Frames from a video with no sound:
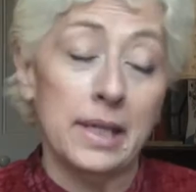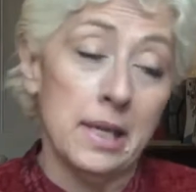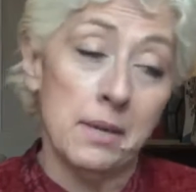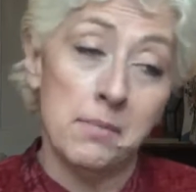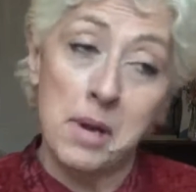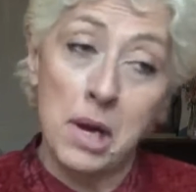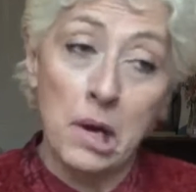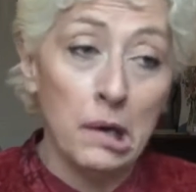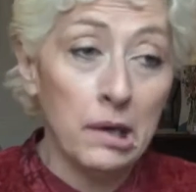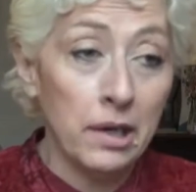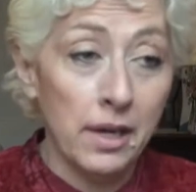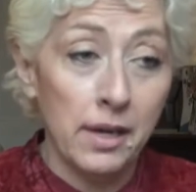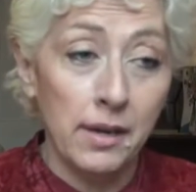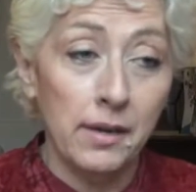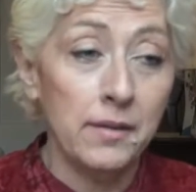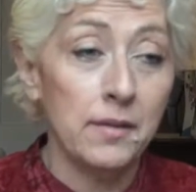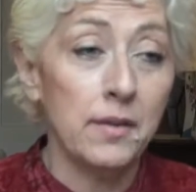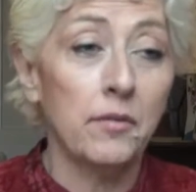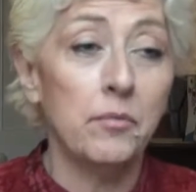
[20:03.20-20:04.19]
in
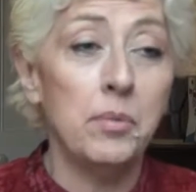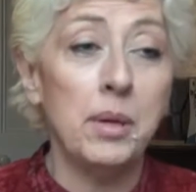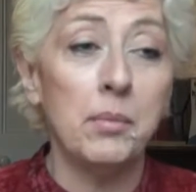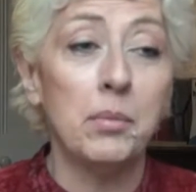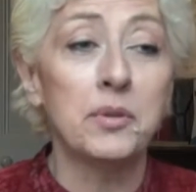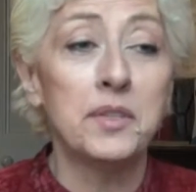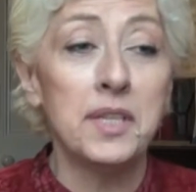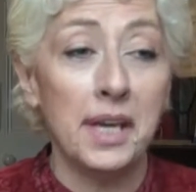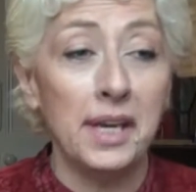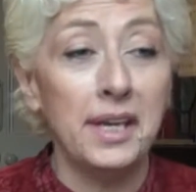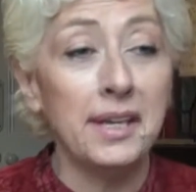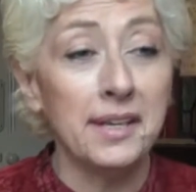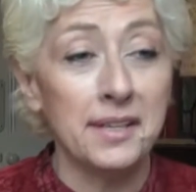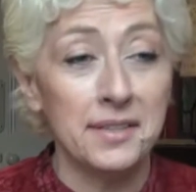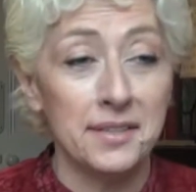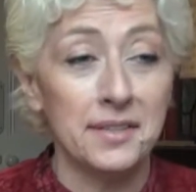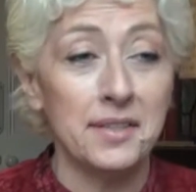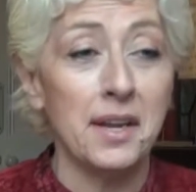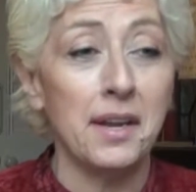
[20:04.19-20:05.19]
America of people
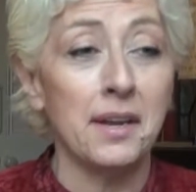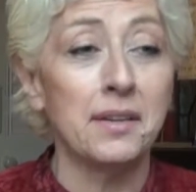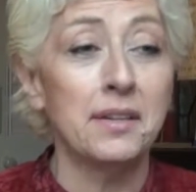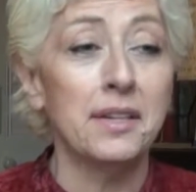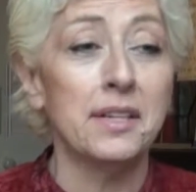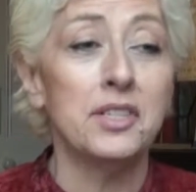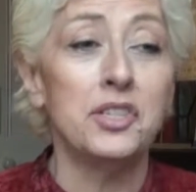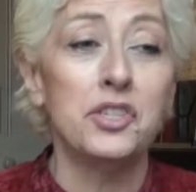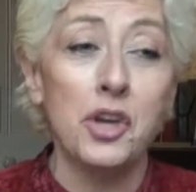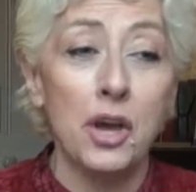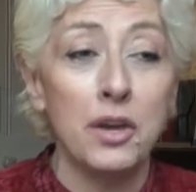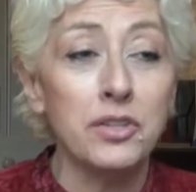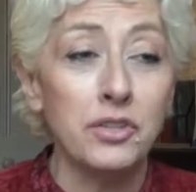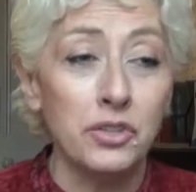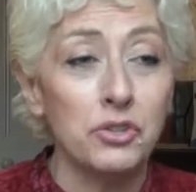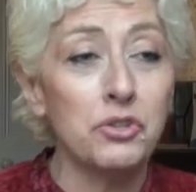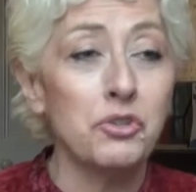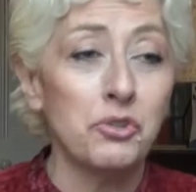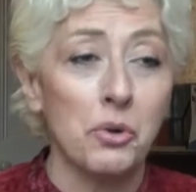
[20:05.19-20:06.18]
taking a stand and
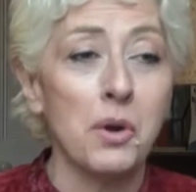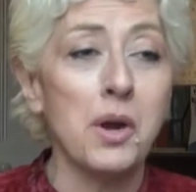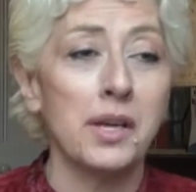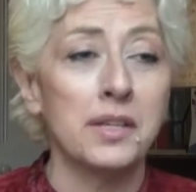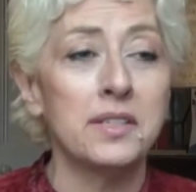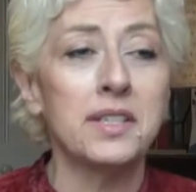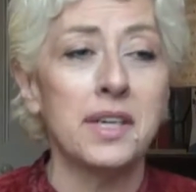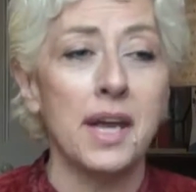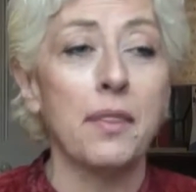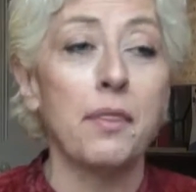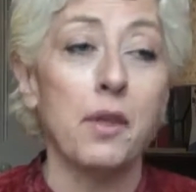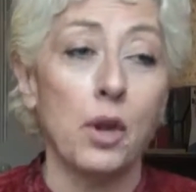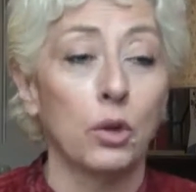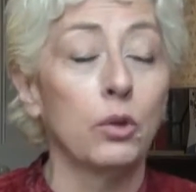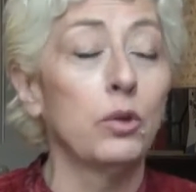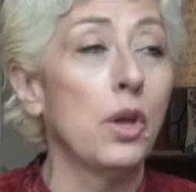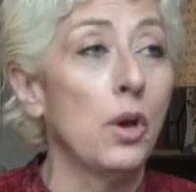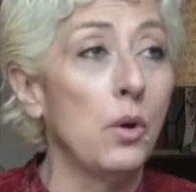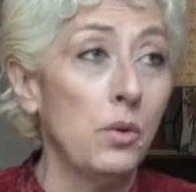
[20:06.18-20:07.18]
just trying to get
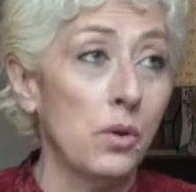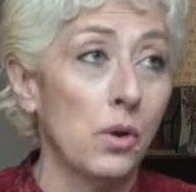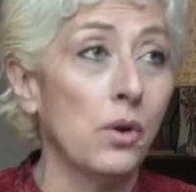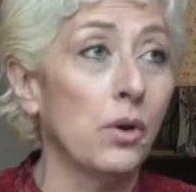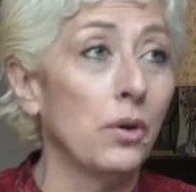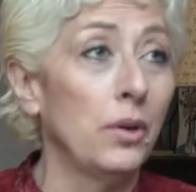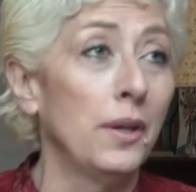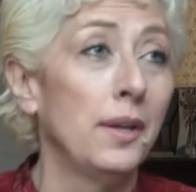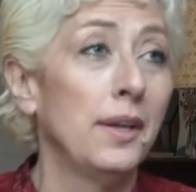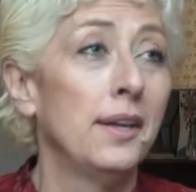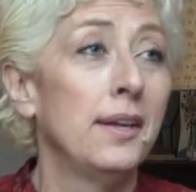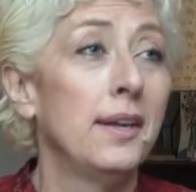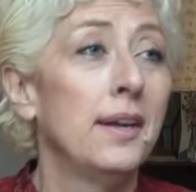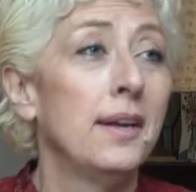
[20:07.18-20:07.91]
their local